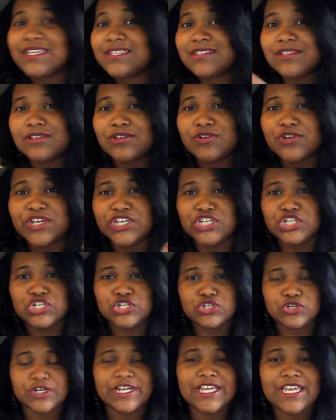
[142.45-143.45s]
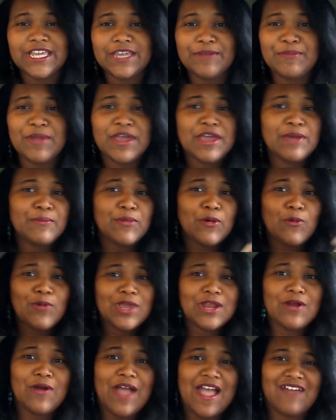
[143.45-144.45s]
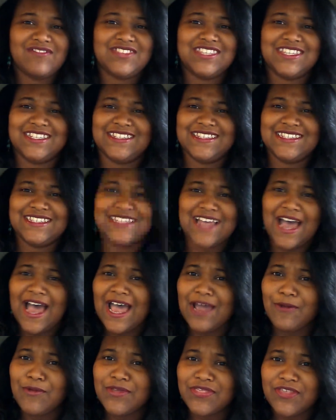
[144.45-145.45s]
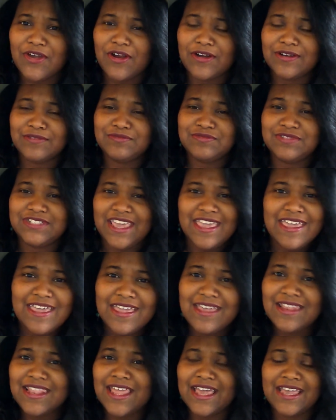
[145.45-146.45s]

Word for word: He's a little extreme, but we don't have to die with our debt.